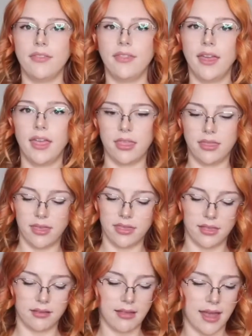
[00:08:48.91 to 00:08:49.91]
And
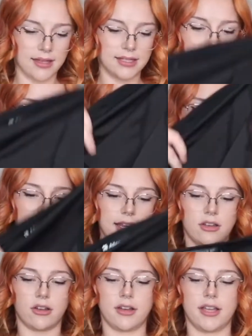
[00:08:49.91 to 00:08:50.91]
then the last thing
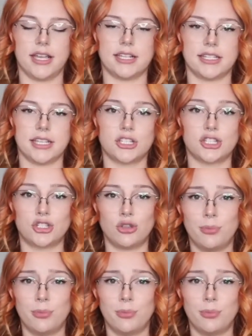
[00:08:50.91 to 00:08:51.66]
that I got is this